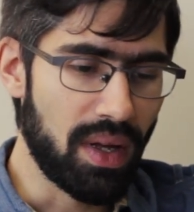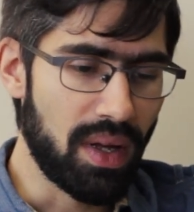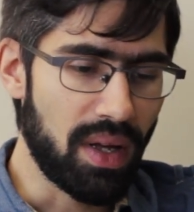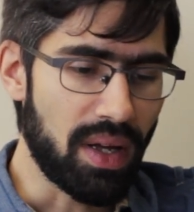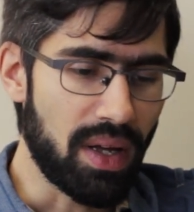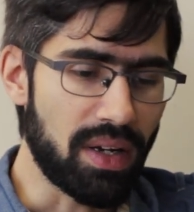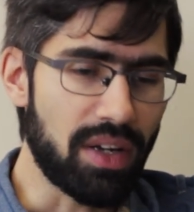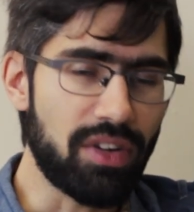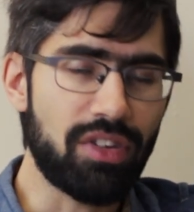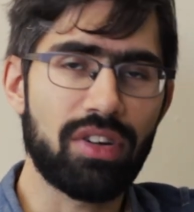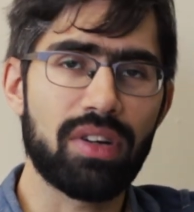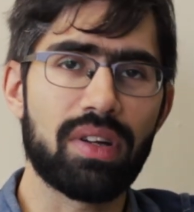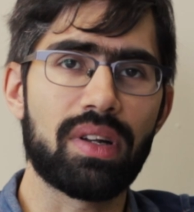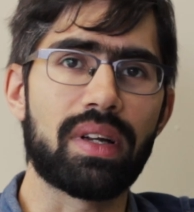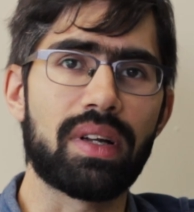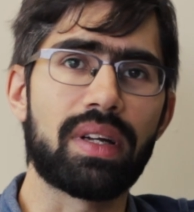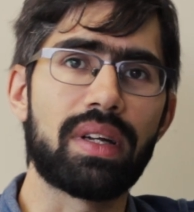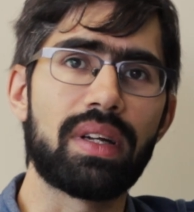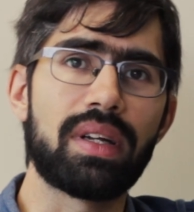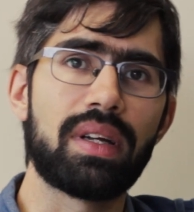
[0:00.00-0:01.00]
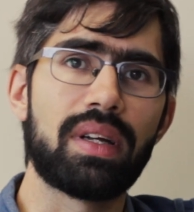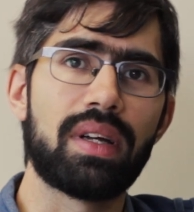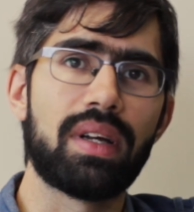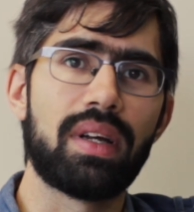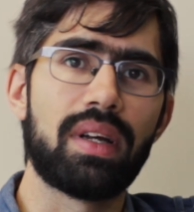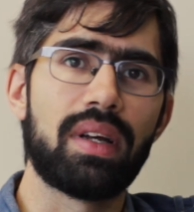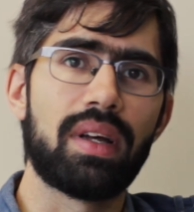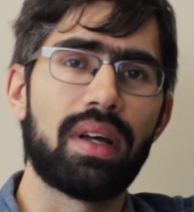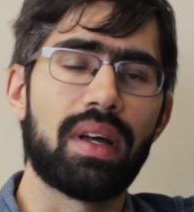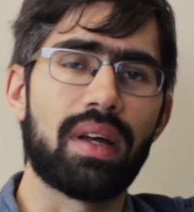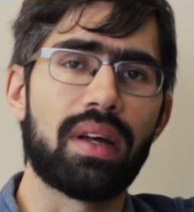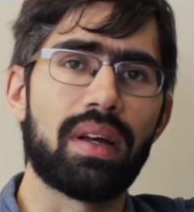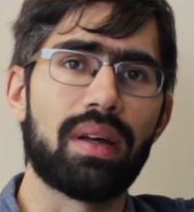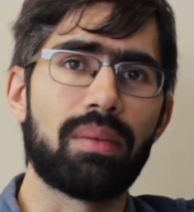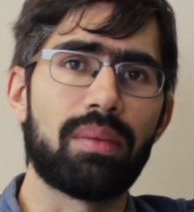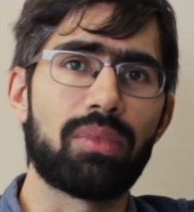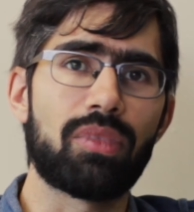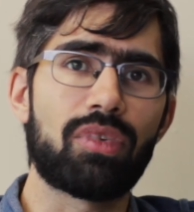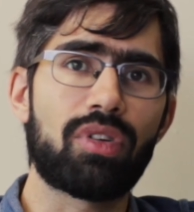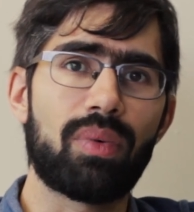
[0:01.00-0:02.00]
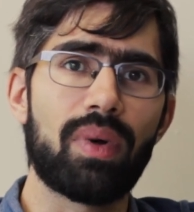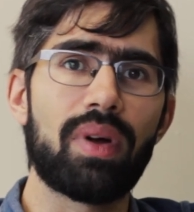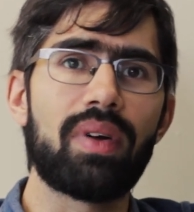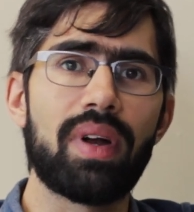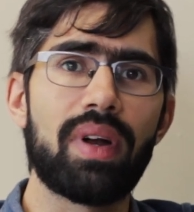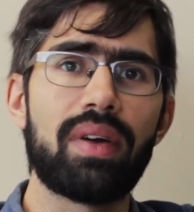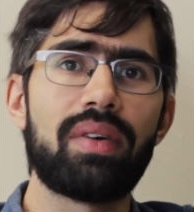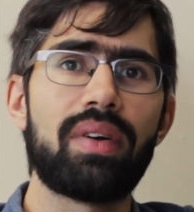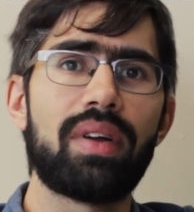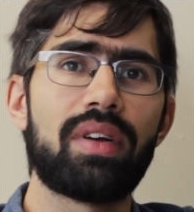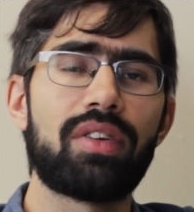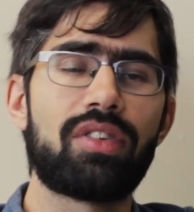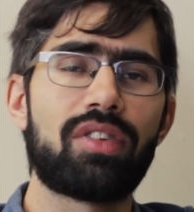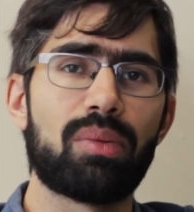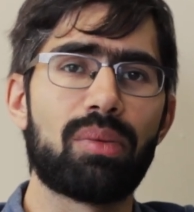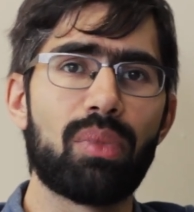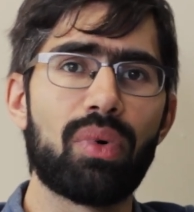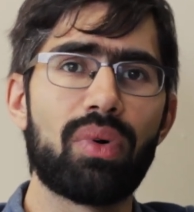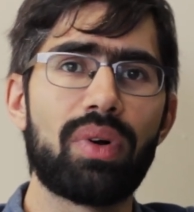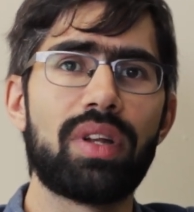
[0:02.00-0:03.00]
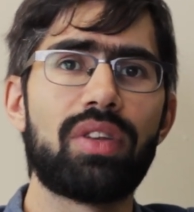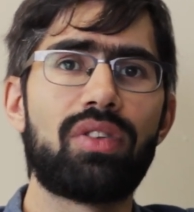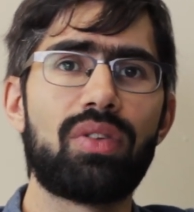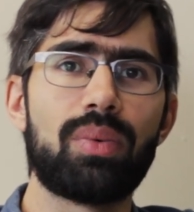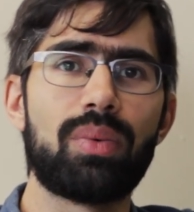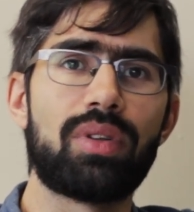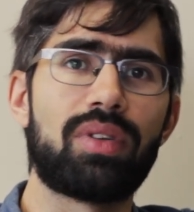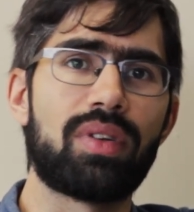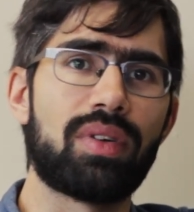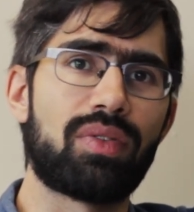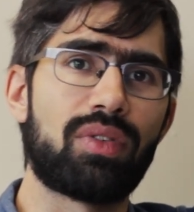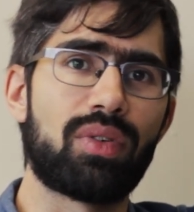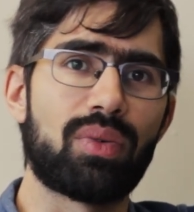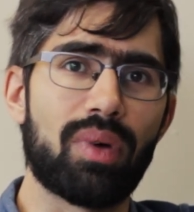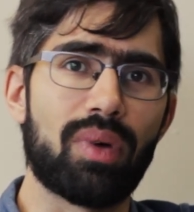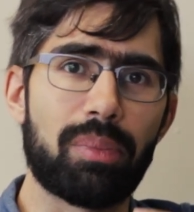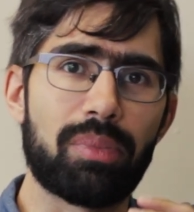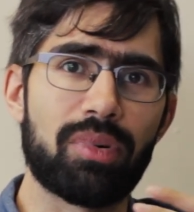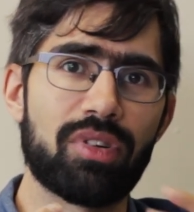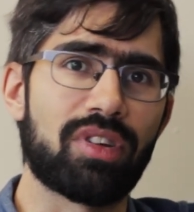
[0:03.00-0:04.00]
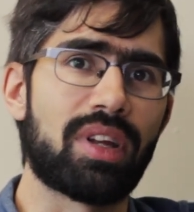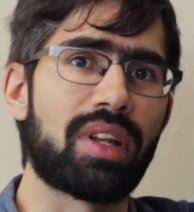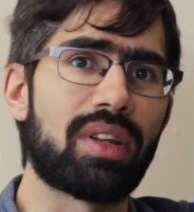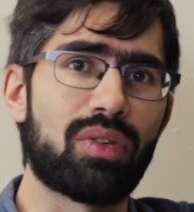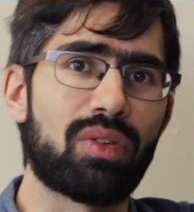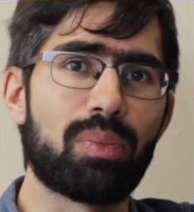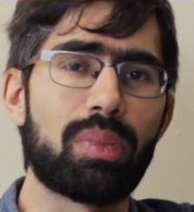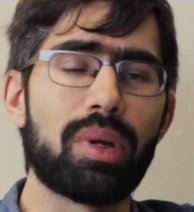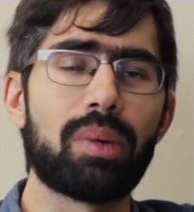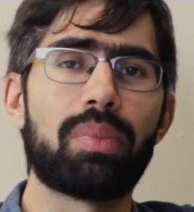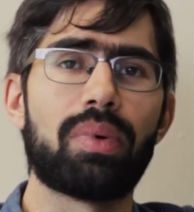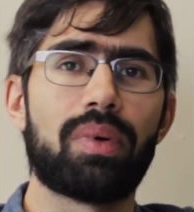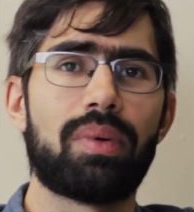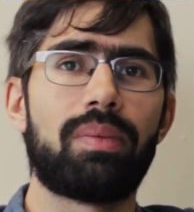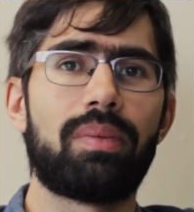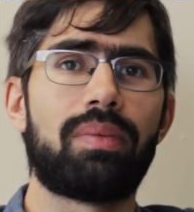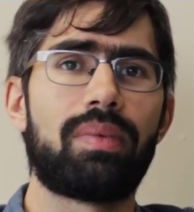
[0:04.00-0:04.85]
Additionally, square areas are more intuitive to represent to people.